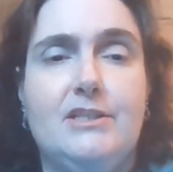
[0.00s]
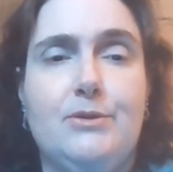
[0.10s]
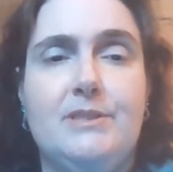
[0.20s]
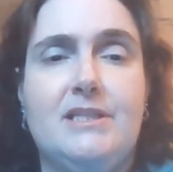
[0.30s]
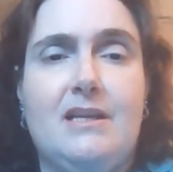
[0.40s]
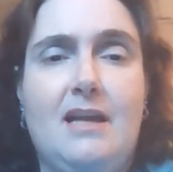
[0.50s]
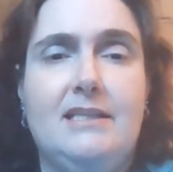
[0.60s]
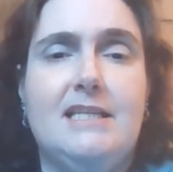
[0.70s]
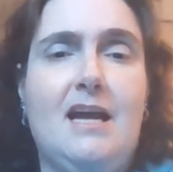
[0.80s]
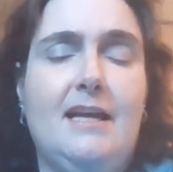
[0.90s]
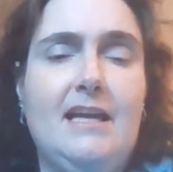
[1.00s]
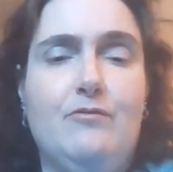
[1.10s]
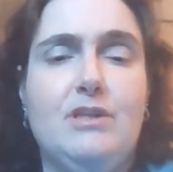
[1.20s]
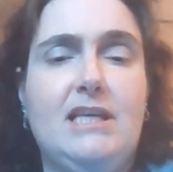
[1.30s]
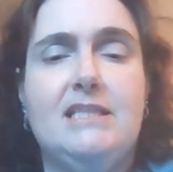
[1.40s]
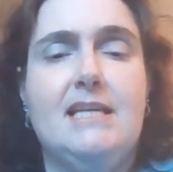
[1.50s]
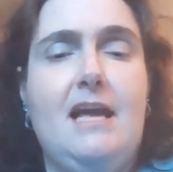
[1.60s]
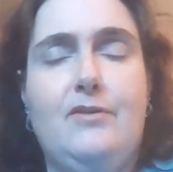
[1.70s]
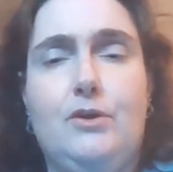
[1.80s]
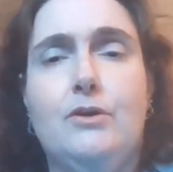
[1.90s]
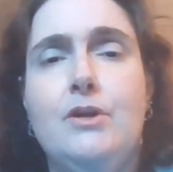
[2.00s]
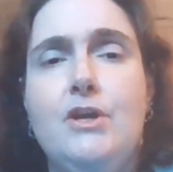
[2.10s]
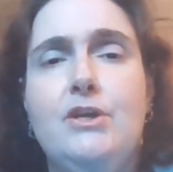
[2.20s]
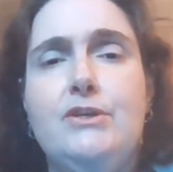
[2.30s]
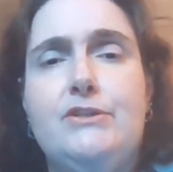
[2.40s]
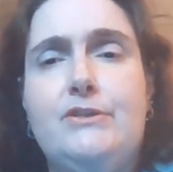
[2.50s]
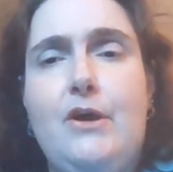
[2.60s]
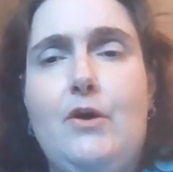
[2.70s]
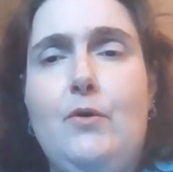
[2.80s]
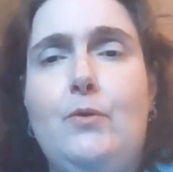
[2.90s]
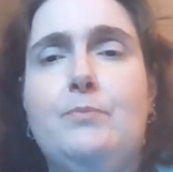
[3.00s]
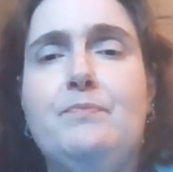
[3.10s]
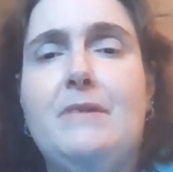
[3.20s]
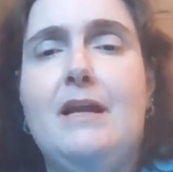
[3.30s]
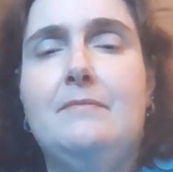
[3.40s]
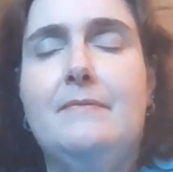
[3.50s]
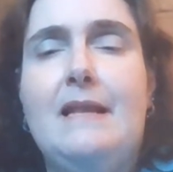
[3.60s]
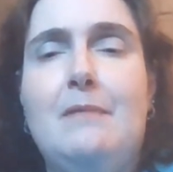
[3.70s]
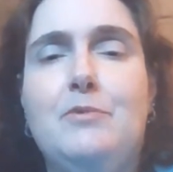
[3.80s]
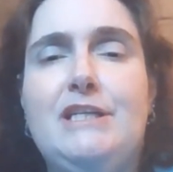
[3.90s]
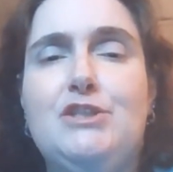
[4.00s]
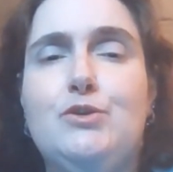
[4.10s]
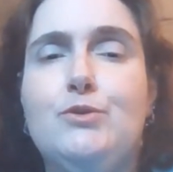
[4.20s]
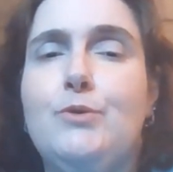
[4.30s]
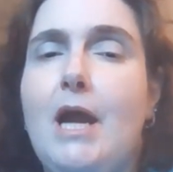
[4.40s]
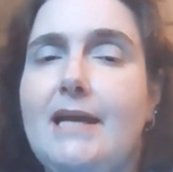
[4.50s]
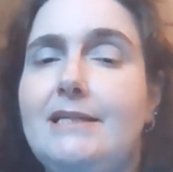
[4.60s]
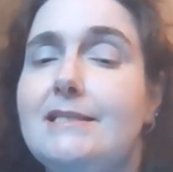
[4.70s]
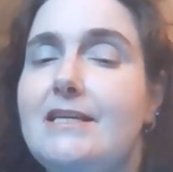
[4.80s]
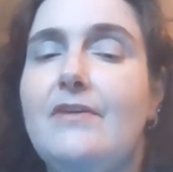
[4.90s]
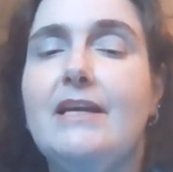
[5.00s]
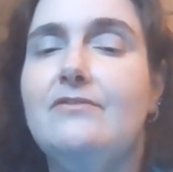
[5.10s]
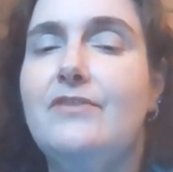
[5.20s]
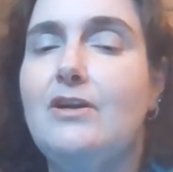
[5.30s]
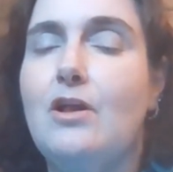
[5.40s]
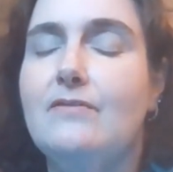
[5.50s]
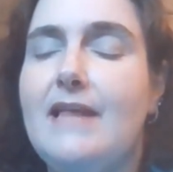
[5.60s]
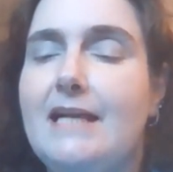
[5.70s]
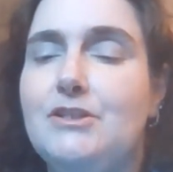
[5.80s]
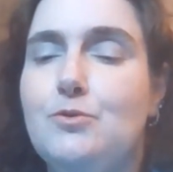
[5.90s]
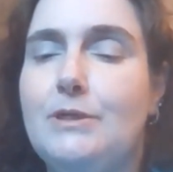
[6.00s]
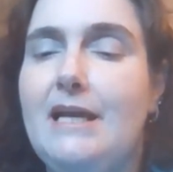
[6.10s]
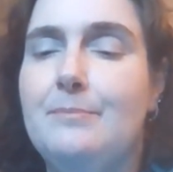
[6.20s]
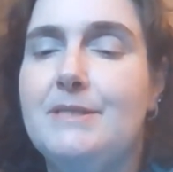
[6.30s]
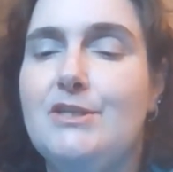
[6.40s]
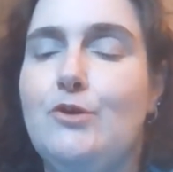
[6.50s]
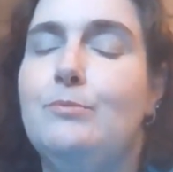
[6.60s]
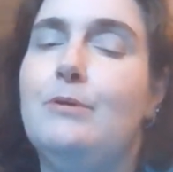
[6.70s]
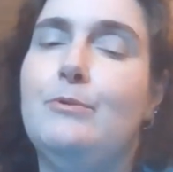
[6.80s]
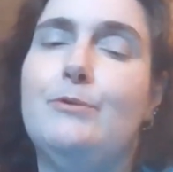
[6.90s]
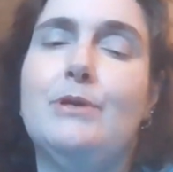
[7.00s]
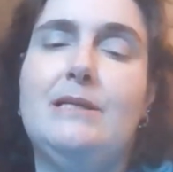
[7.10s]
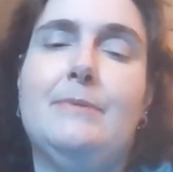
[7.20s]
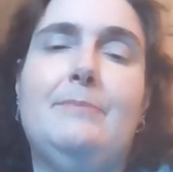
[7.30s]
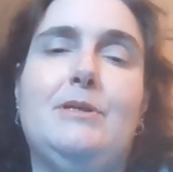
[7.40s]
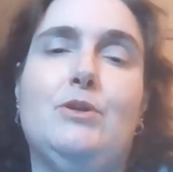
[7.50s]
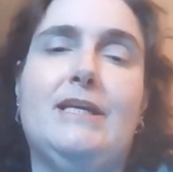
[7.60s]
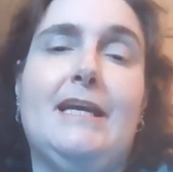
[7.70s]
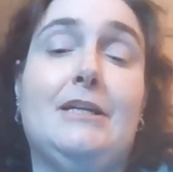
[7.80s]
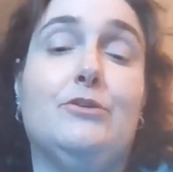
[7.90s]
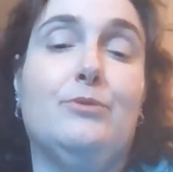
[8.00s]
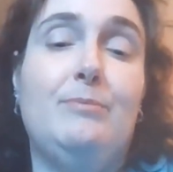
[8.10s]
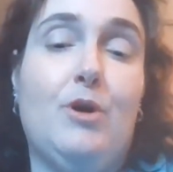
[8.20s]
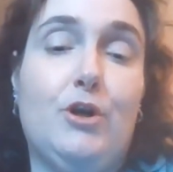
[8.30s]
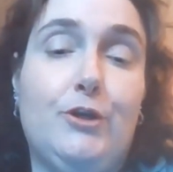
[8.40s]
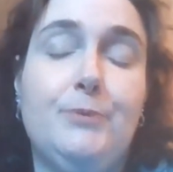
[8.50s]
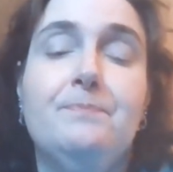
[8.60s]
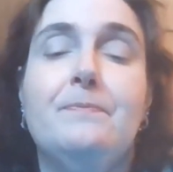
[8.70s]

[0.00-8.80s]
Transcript: So it's kind of tying everything together. So I'm going to try to see if I can fit all of that into one episode, but we really might be looking at a three-parter.